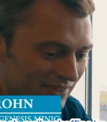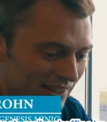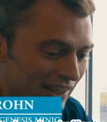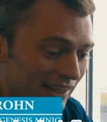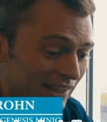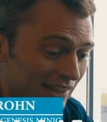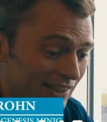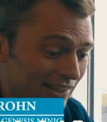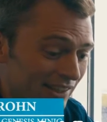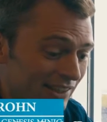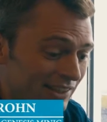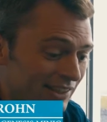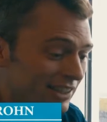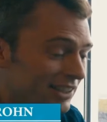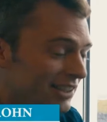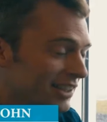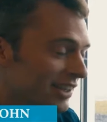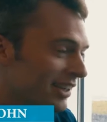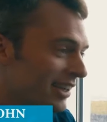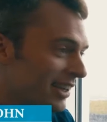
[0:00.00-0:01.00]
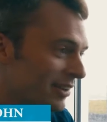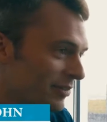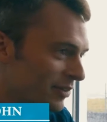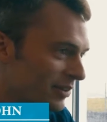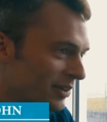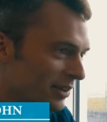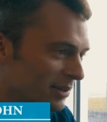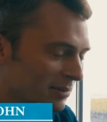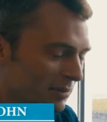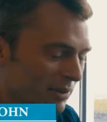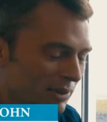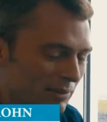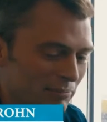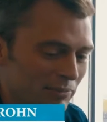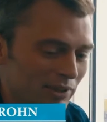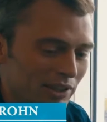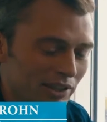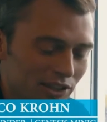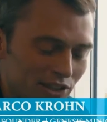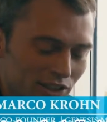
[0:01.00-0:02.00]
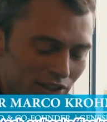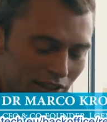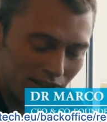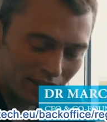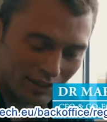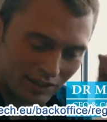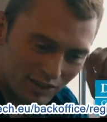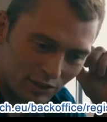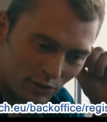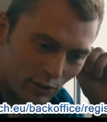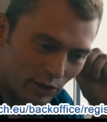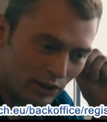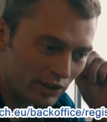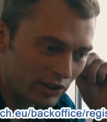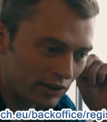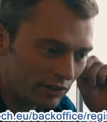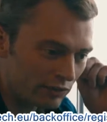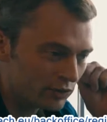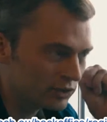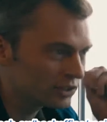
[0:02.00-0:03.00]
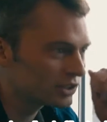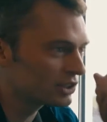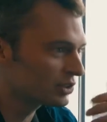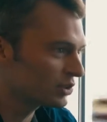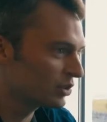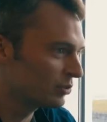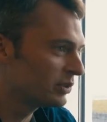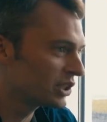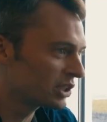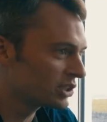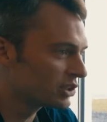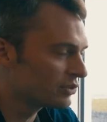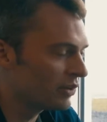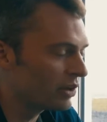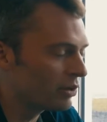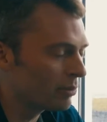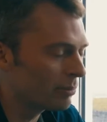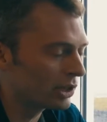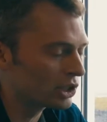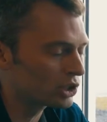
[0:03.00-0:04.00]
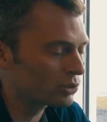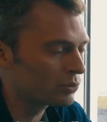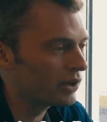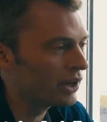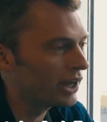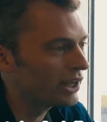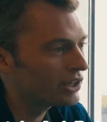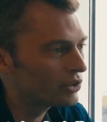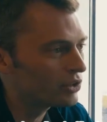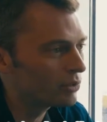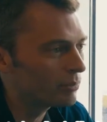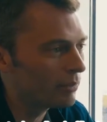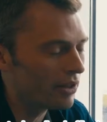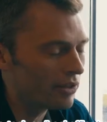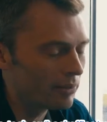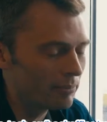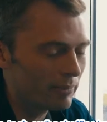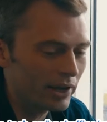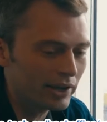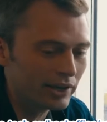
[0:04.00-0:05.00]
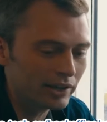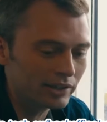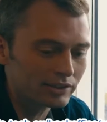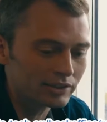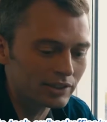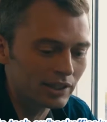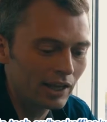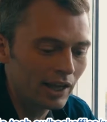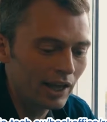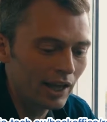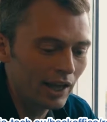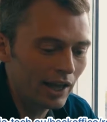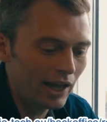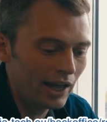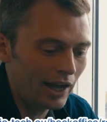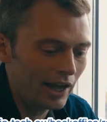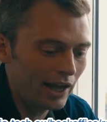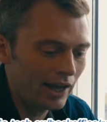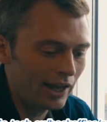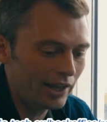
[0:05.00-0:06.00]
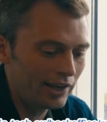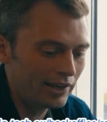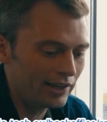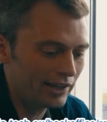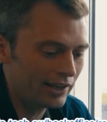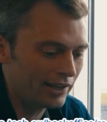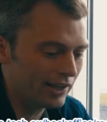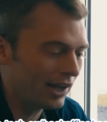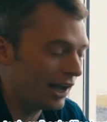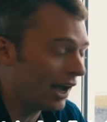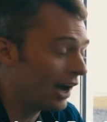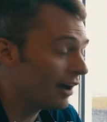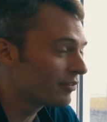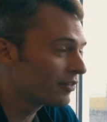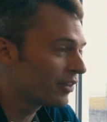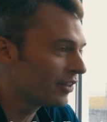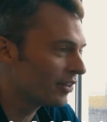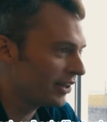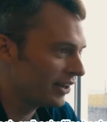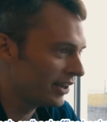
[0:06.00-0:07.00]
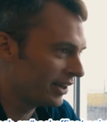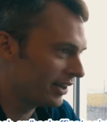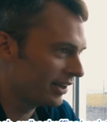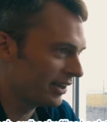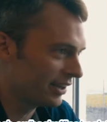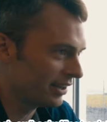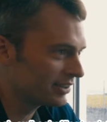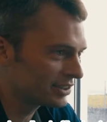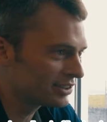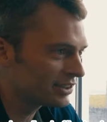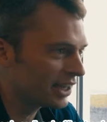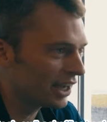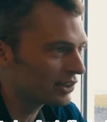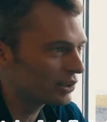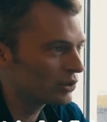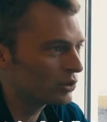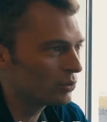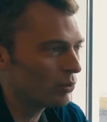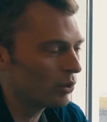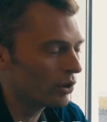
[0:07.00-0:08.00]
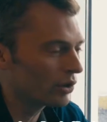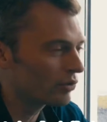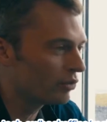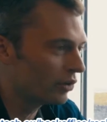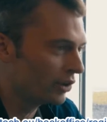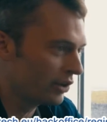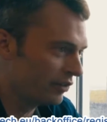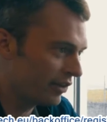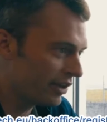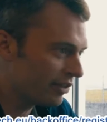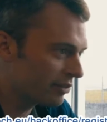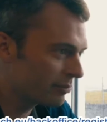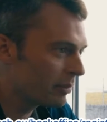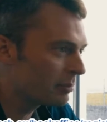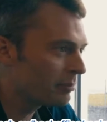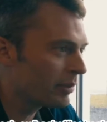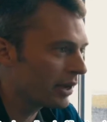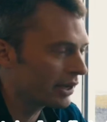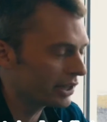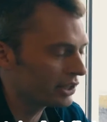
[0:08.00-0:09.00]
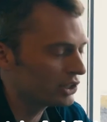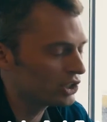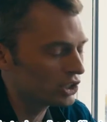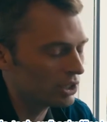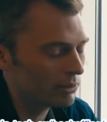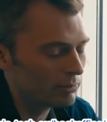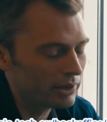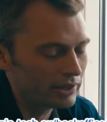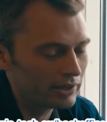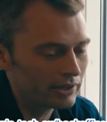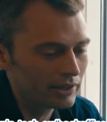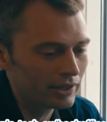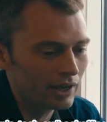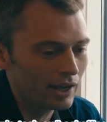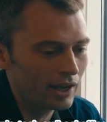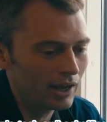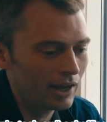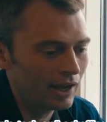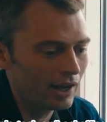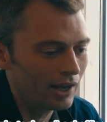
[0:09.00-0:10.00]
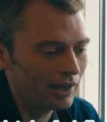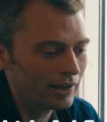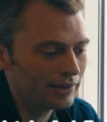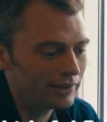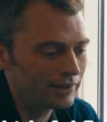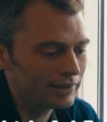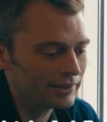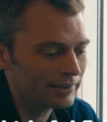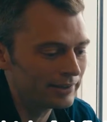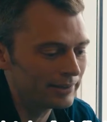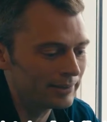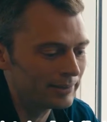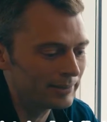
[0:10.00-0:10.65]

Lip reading: Indeed, I have a PhD in theoretical physics, which is very much related to mathematics. And after that, I started to work for an investment bank in Germany. And